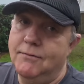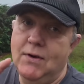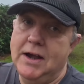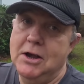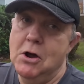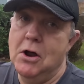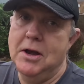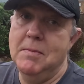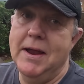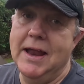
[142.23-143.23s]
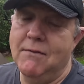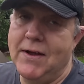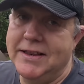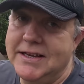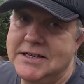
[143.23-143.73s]
very naughty, mate. I've
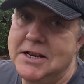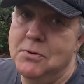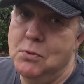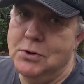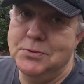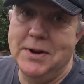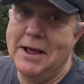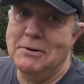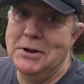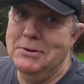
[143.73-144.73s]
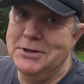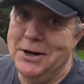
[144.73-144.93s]
had this in the woods without you